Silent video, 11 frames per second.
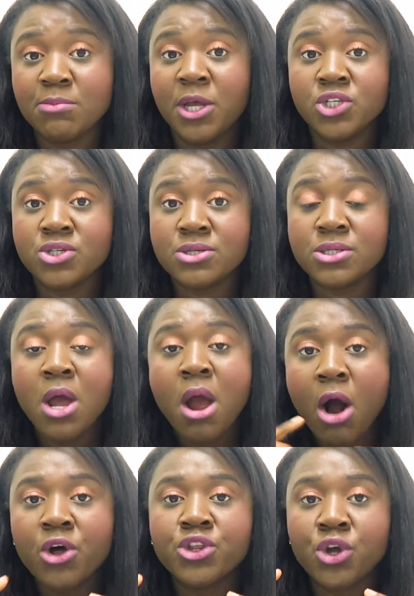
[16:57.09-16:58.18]
pictures
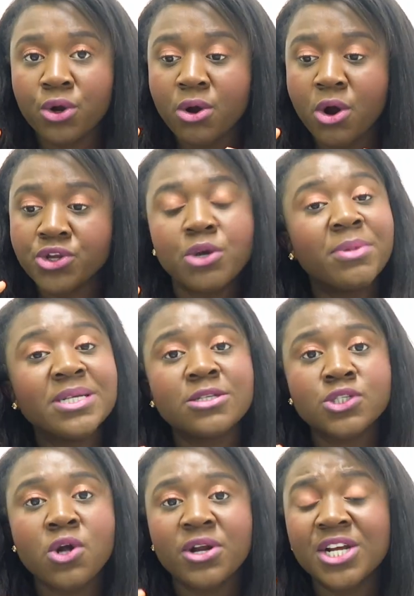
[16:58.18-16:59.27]
on your
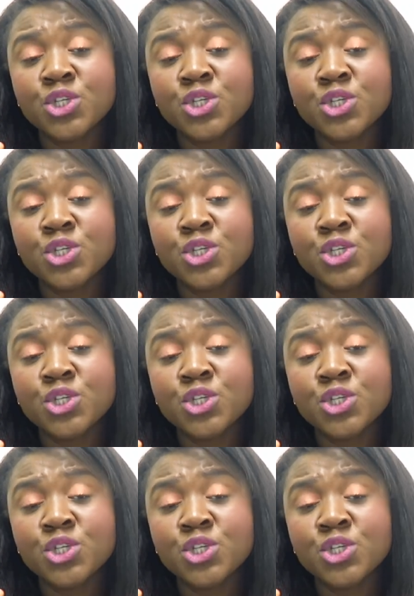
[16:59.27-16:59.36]
business card.